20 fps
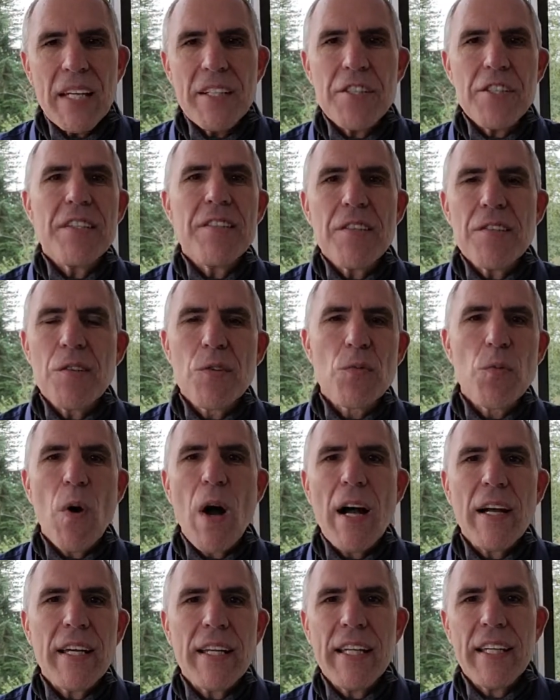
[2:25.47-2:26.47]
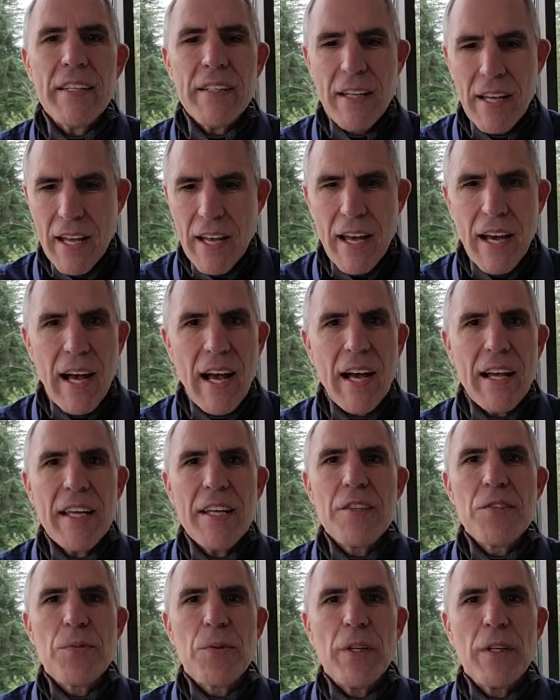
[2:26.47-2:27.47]
Jesus is walking in
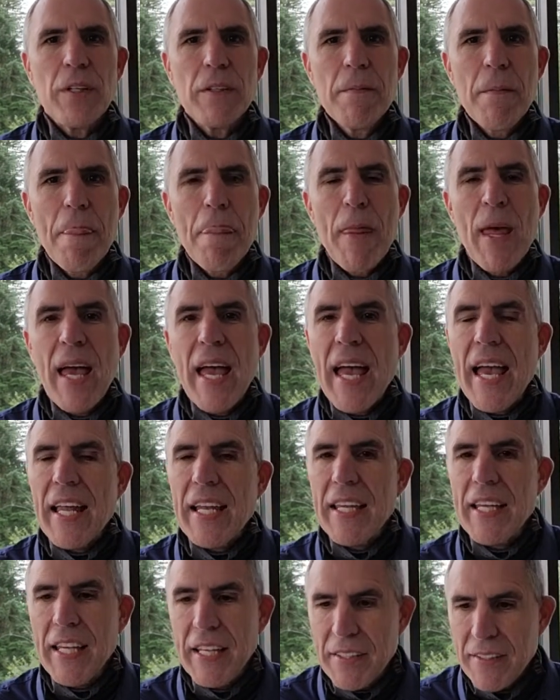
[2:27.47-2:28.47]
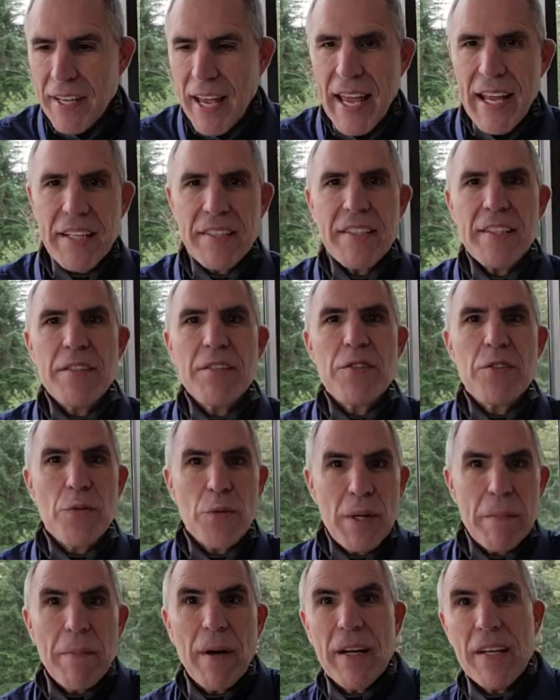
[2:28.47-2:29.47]
Israel and he takes his
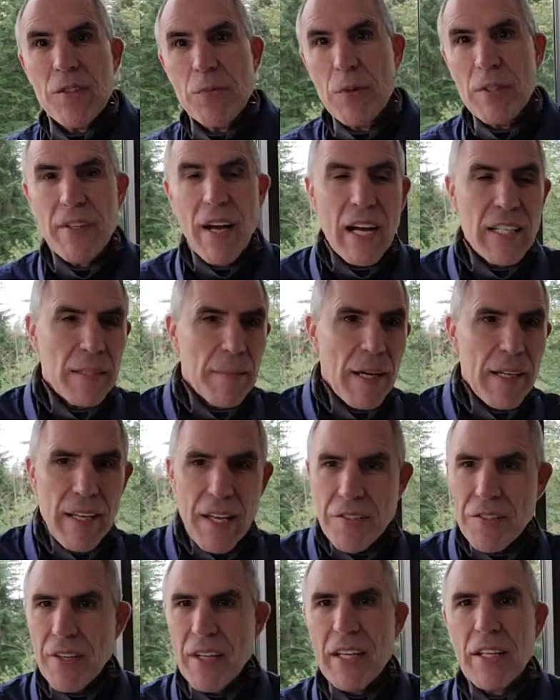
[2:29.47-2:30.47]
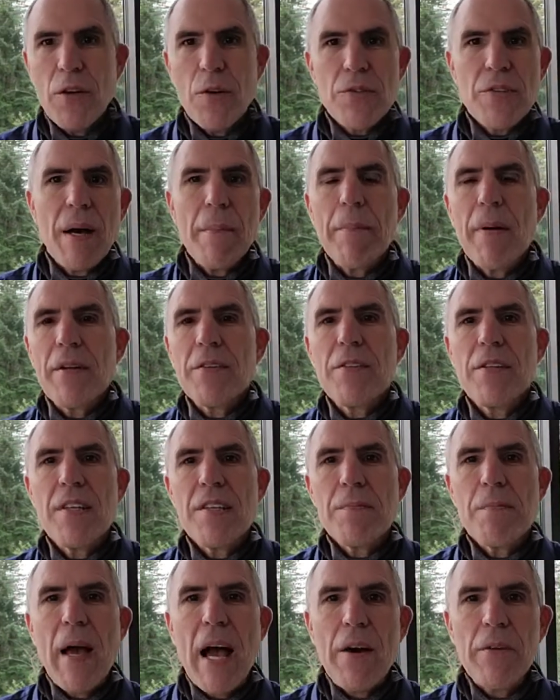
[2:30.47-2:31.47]
three buddies we talked about yesterday. He goes up onto
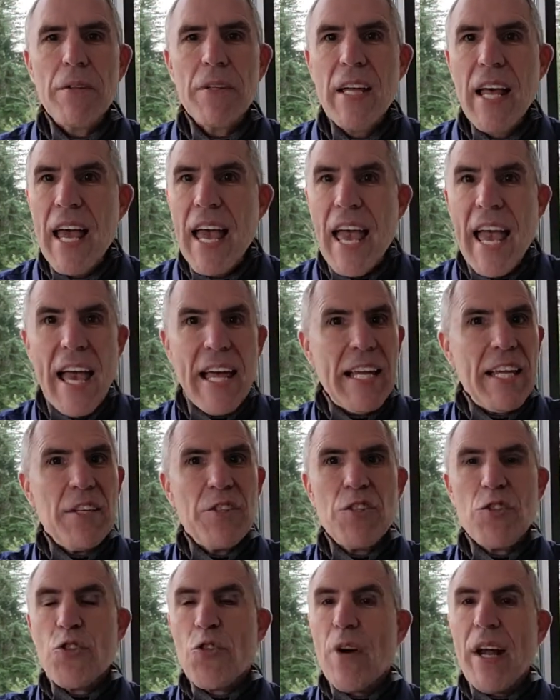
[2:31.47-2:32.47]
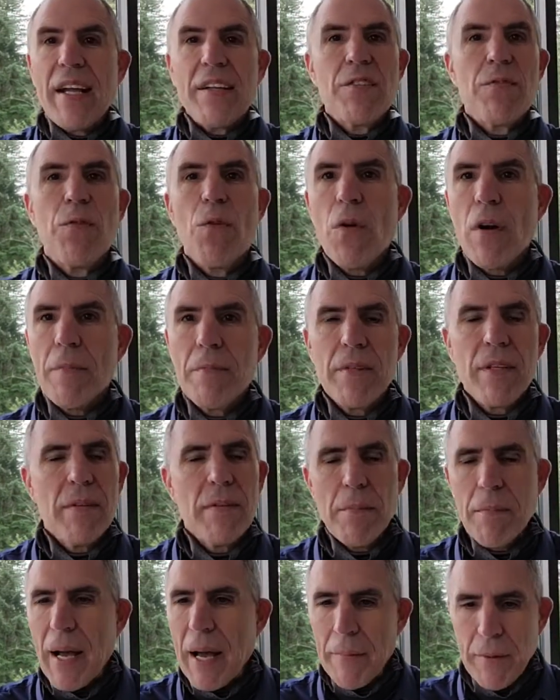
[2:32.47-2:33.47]
this mountain and he's transformed.
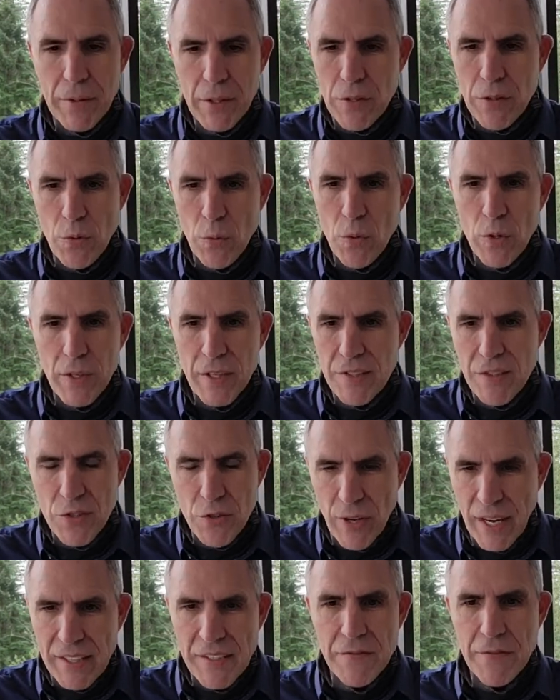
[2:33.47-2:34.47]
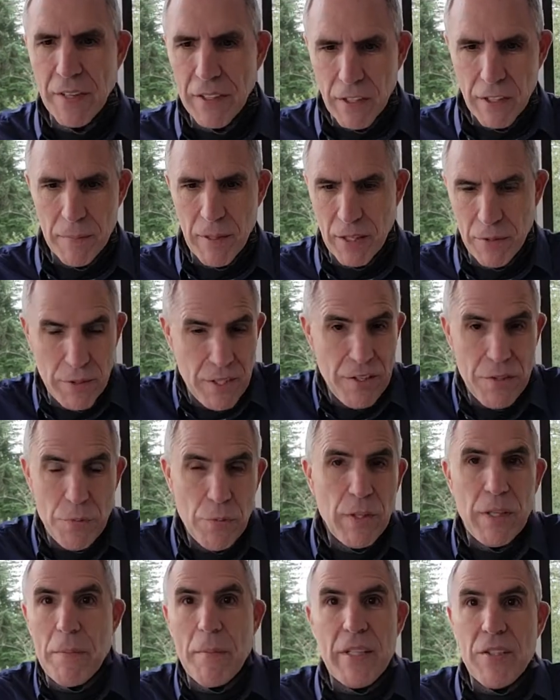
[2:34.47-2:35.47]
The Bible, the word is transfigured, but it just
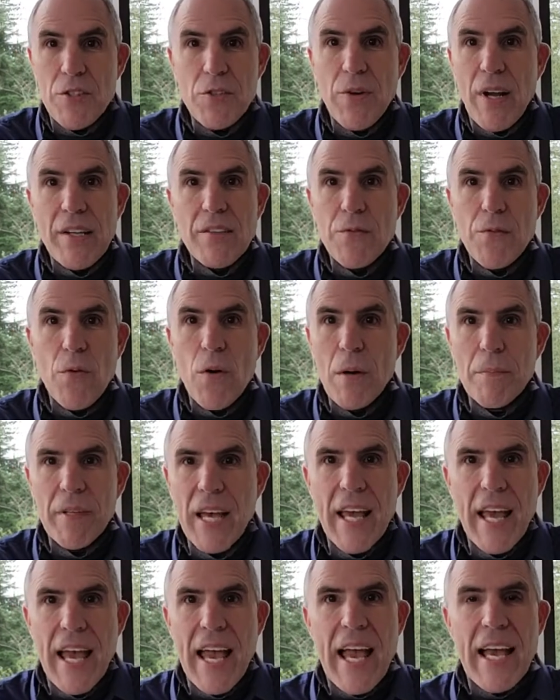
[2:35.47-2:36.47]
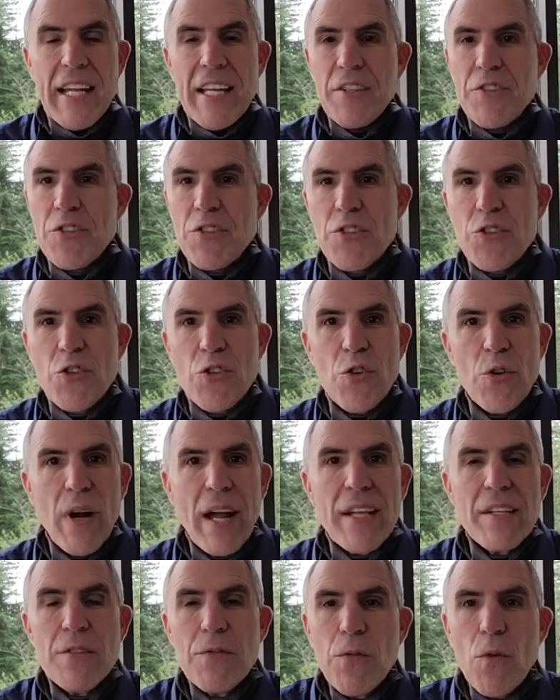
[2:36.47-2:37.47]
really means transformed. And he's
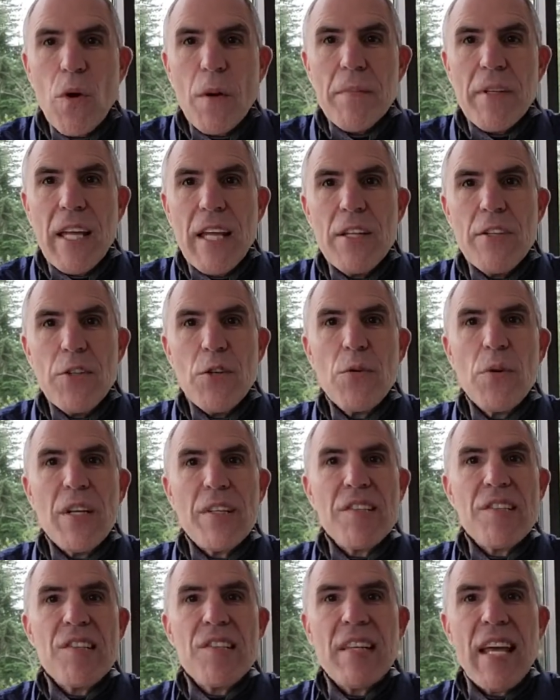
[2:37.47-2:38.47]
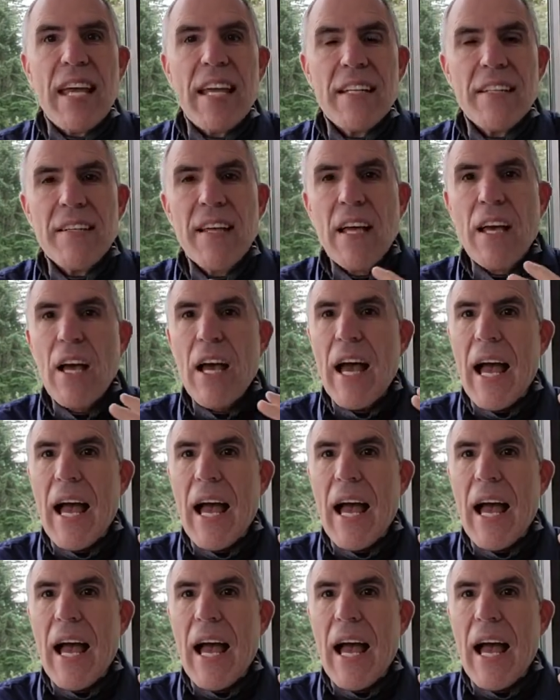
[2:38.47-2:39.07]
transformed into his state